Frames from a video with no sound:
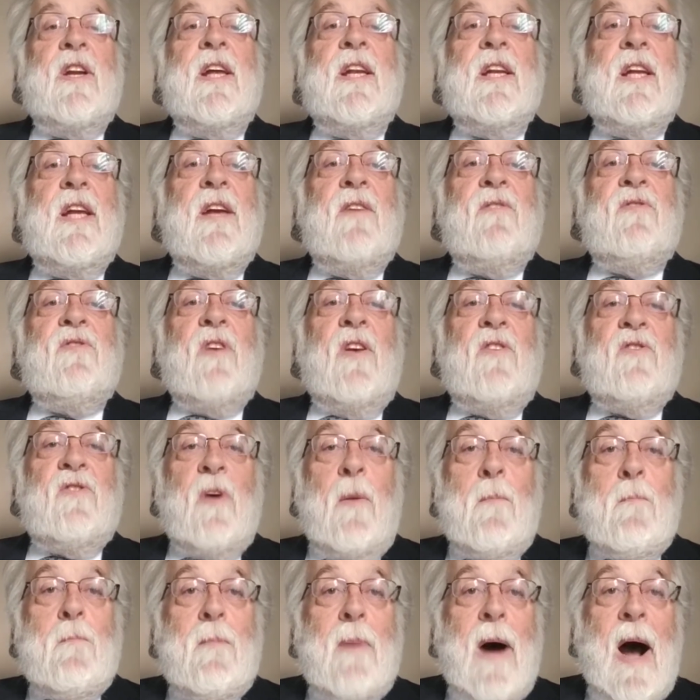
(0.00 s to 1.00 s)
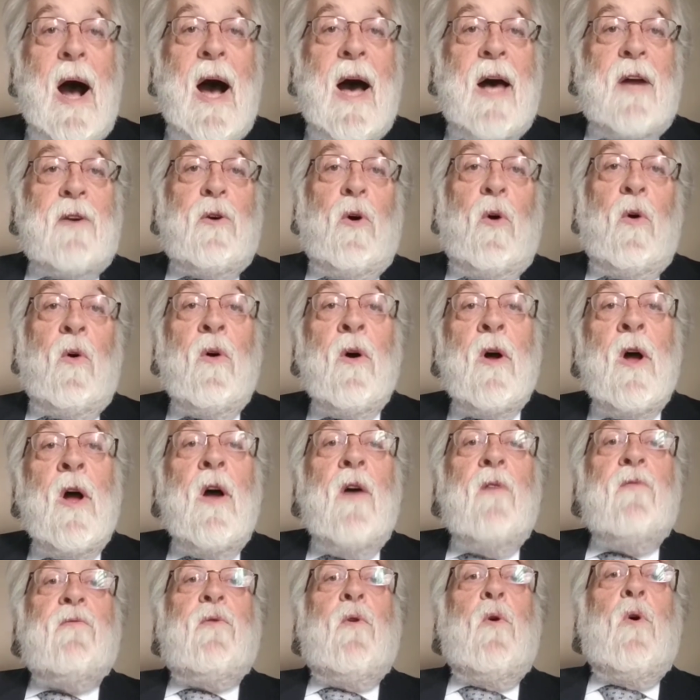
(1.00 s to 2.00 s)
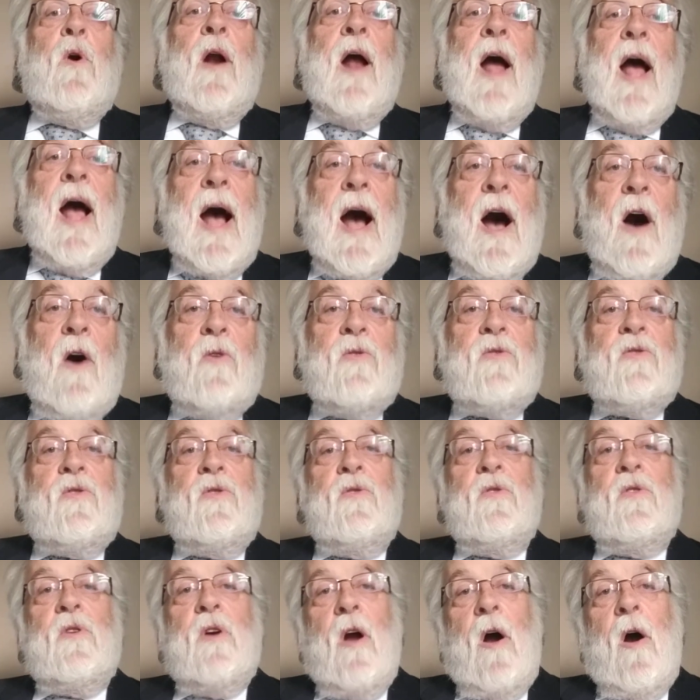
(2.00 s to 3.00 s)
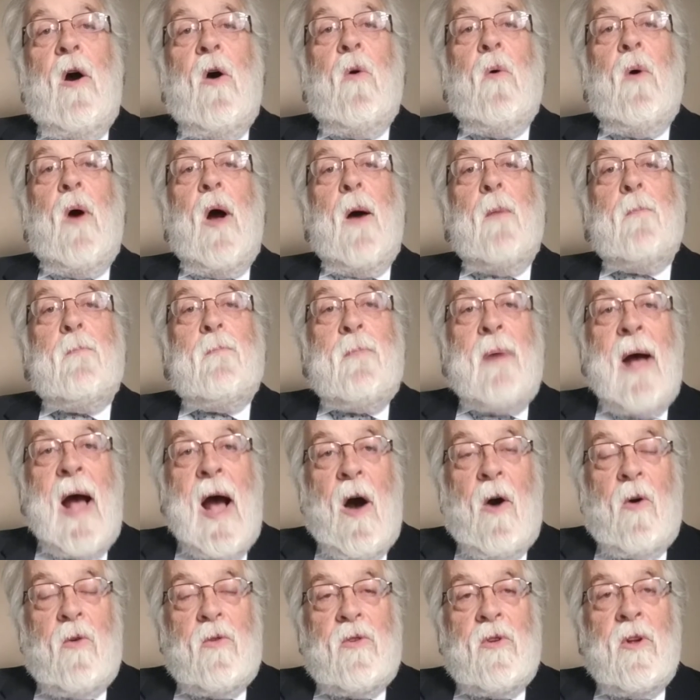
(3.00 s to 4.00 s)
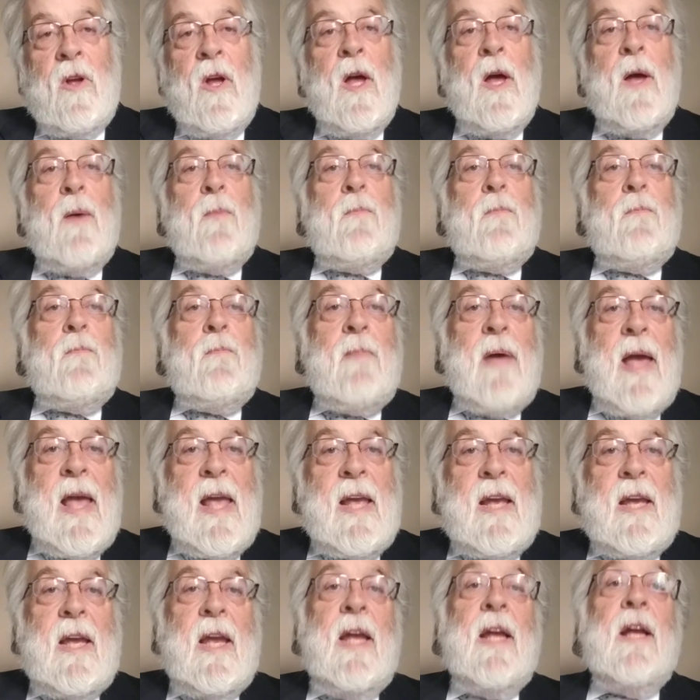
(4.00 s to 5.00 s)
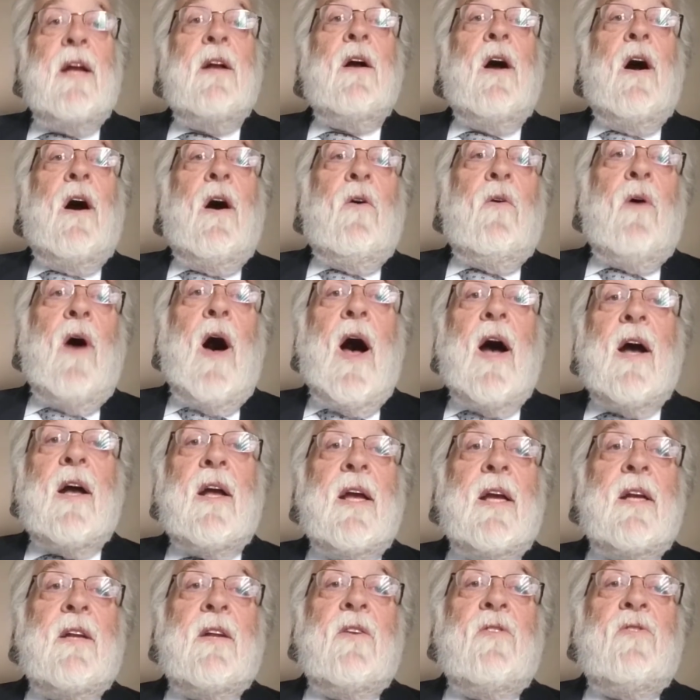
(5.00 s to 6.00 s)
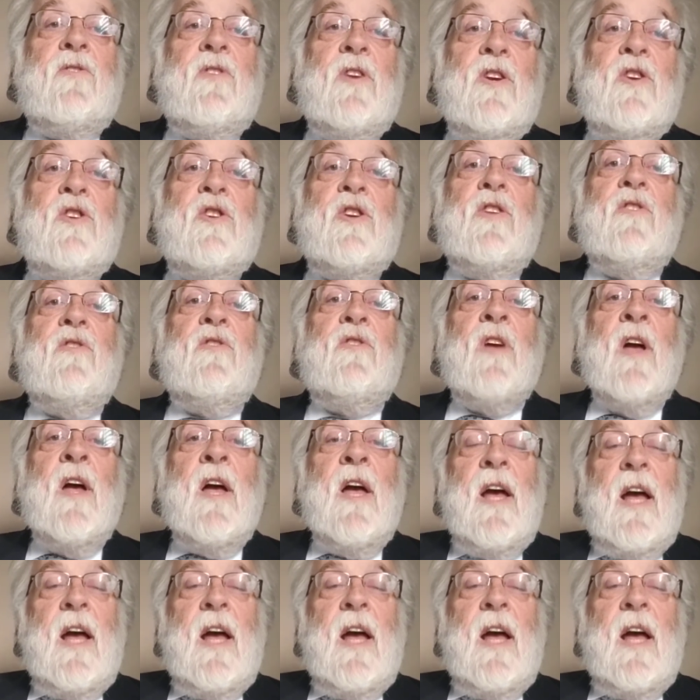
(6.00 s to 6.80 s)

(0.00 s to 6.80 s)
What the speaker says: It gives us a model for how to go about making halachic decisions.